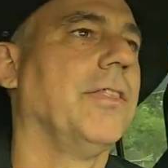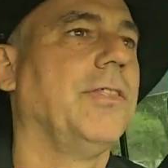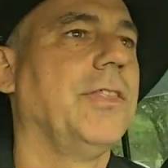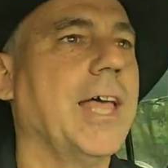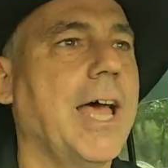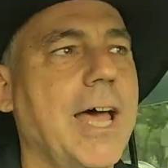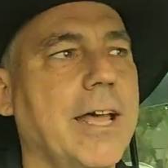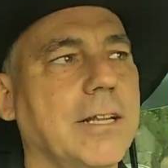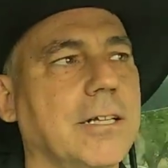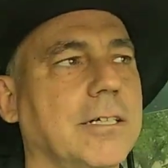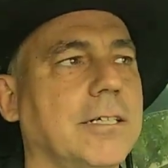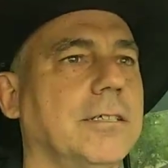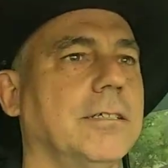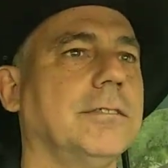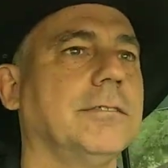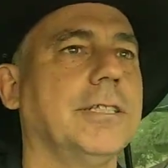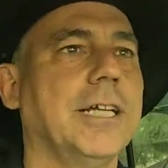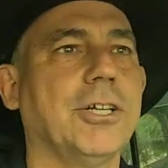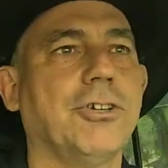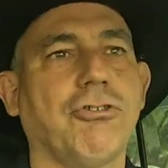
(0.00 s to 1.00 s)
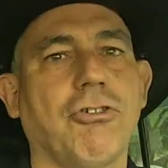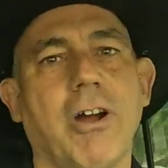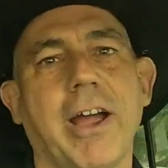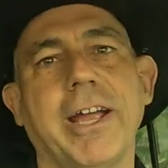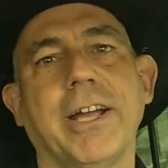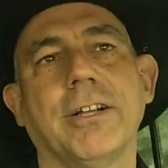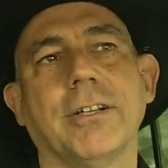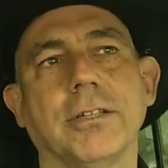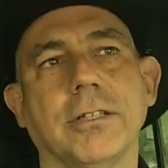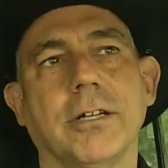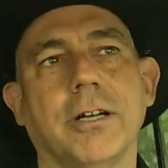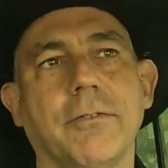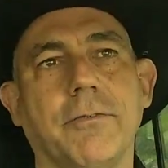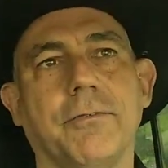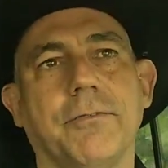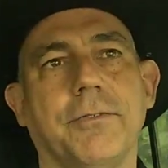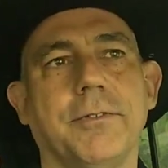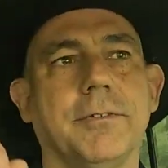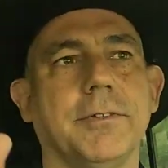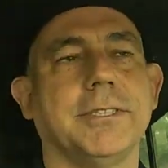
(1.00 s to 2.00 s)
That triangle of
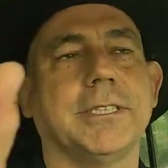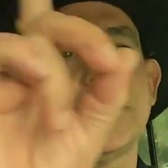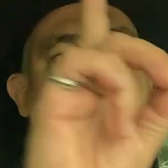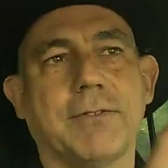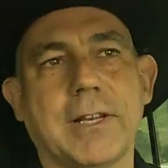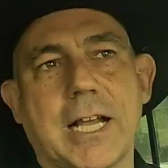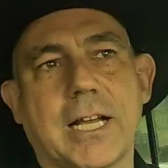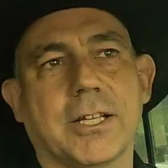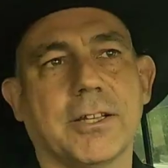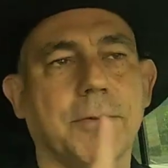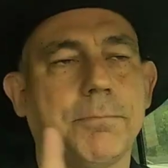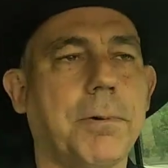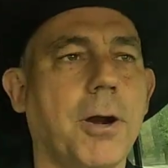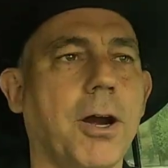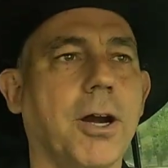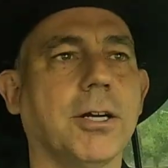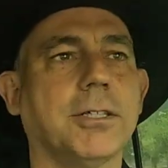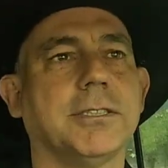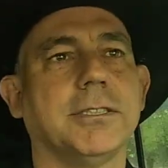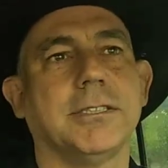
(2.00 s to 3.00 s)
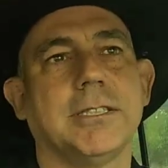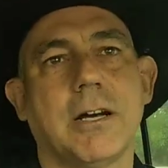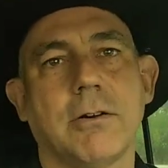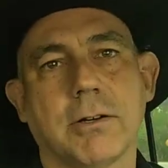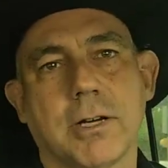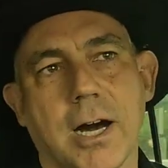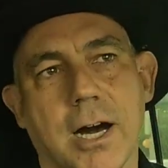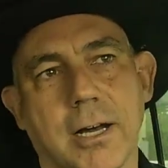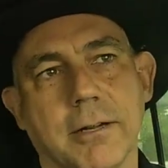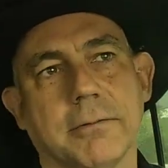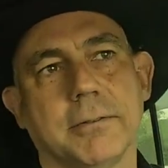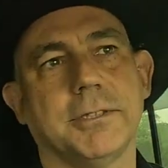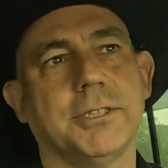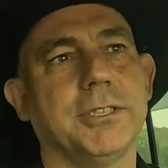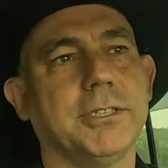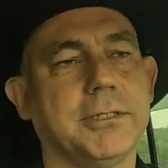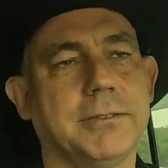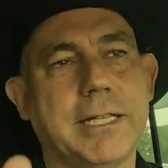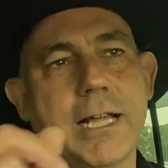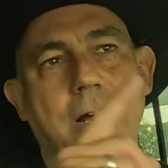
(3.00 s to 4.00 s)
Six Flags Park is now gone. It's
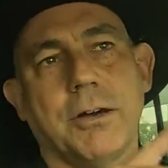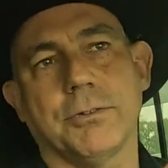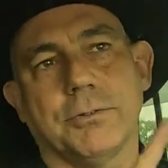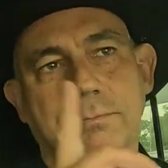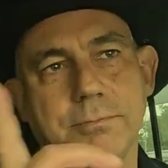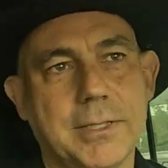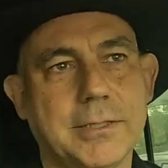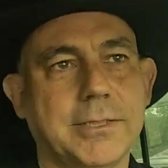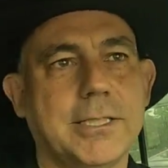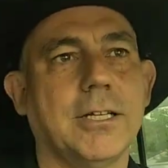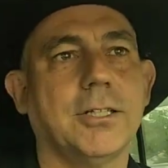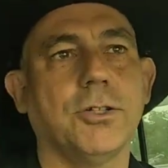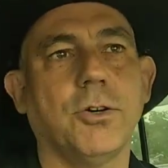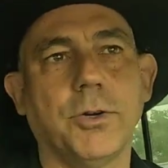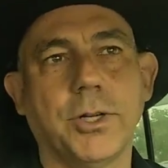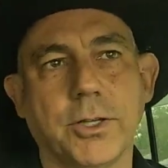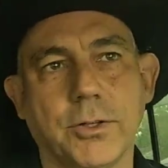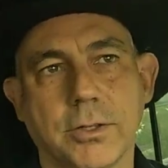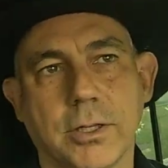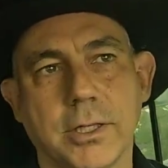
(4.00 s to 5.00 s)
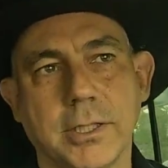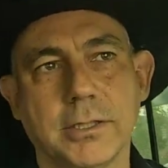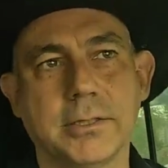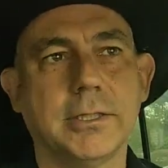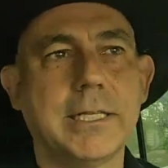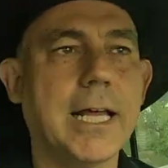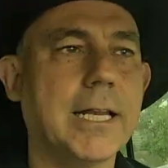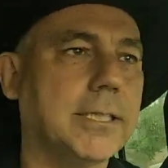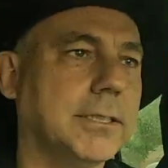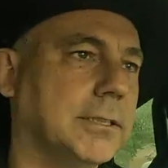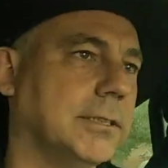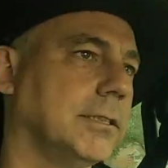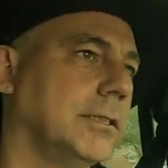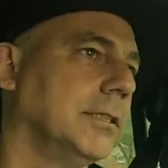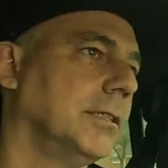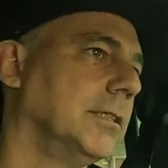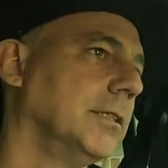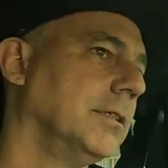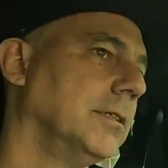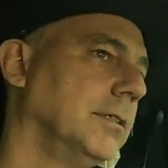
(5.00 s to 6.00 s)
just now San Antonio and
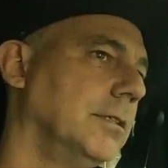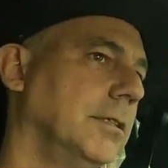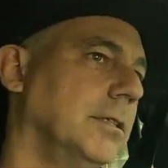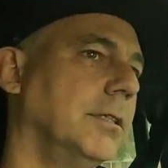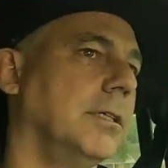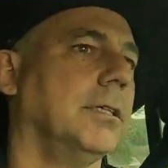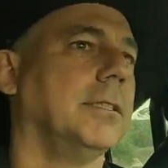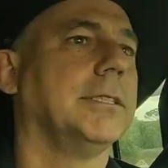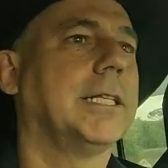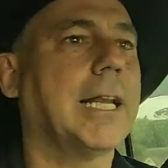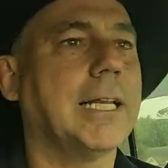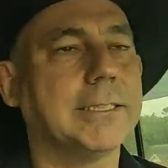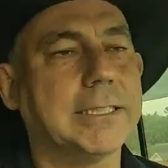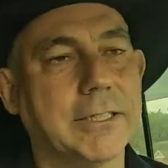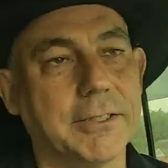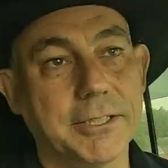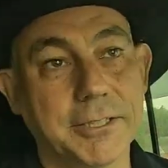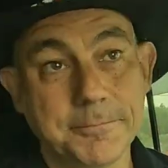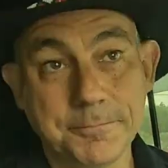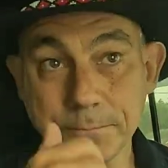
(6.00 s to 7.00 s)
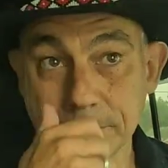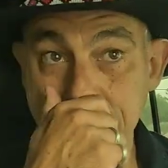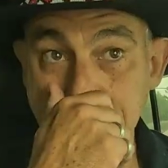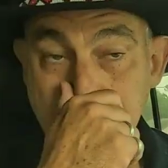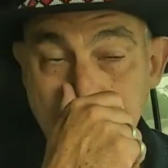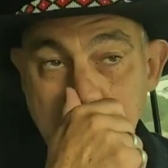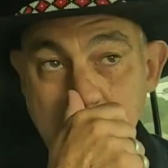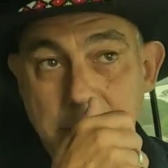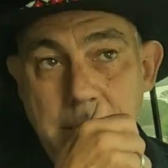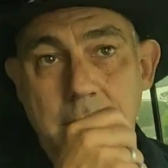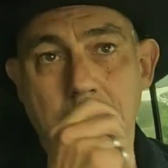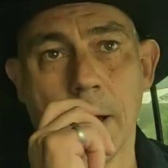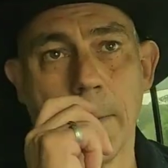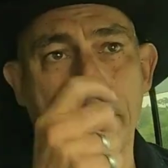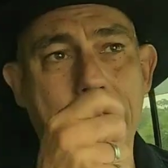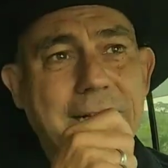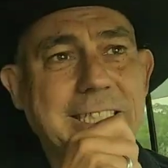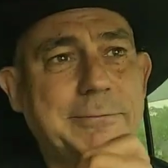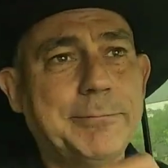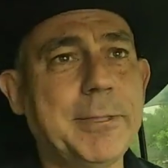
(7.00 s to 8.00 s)
Dallas area.
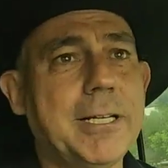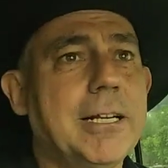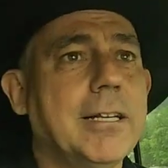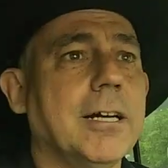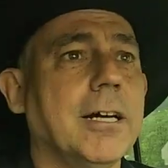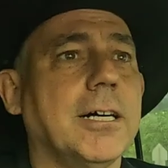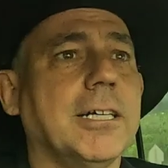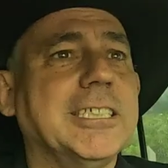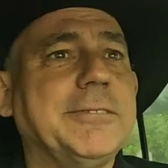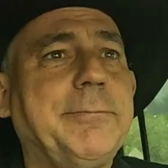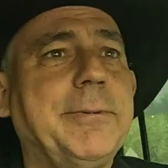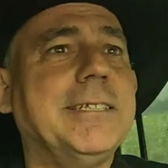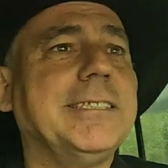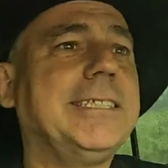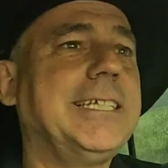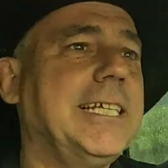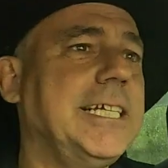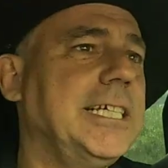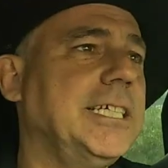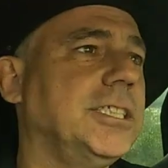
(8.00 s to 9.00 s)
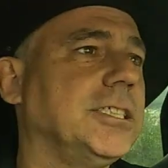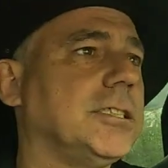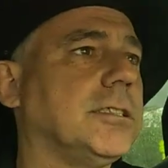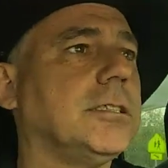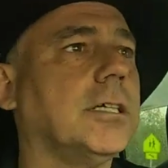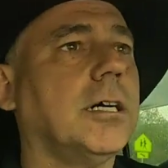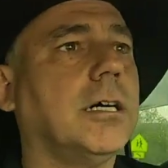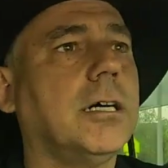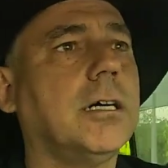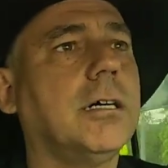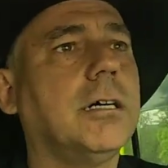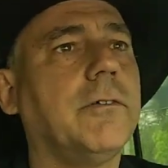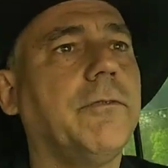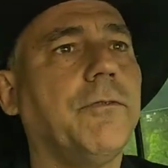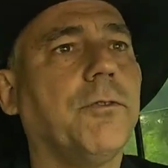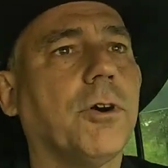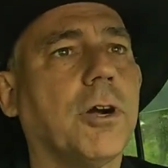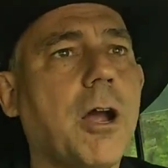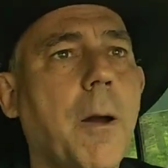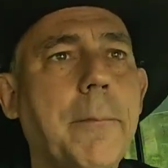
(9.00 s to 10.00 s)
But it's been teased
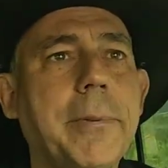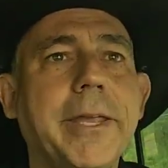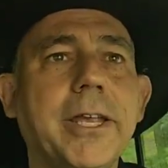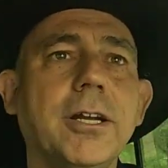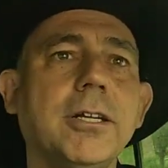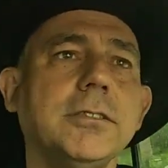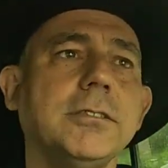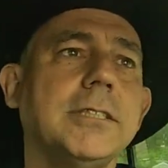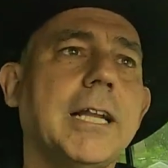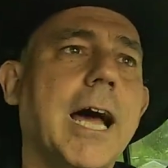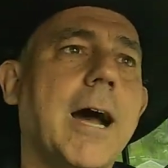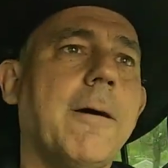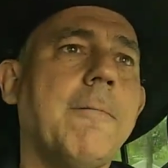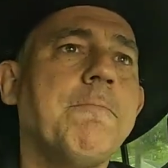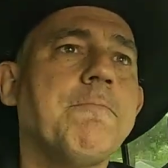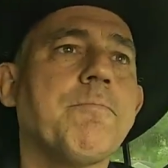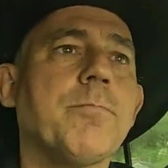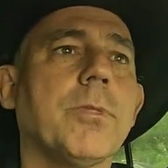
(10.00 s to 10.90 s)
for a couple years now